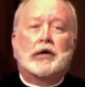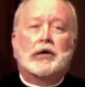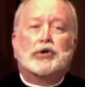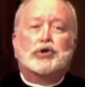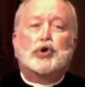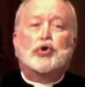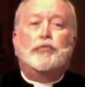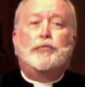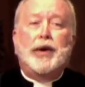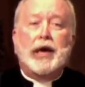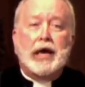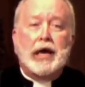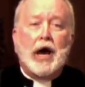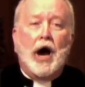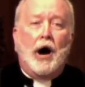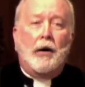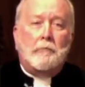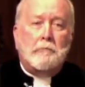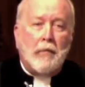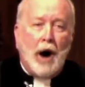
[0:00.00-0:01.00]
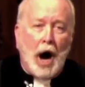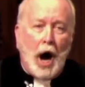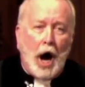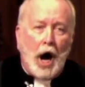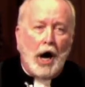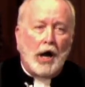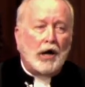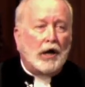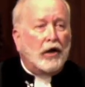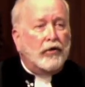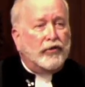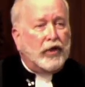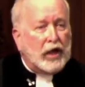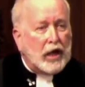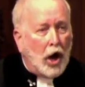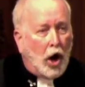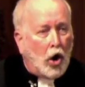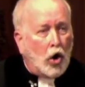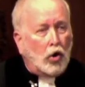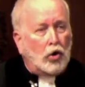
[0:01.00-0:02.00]
to be among the
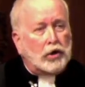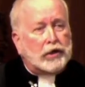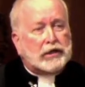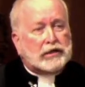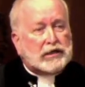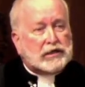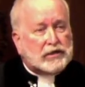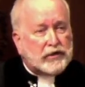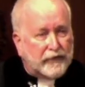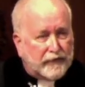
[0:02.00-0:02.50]
oldest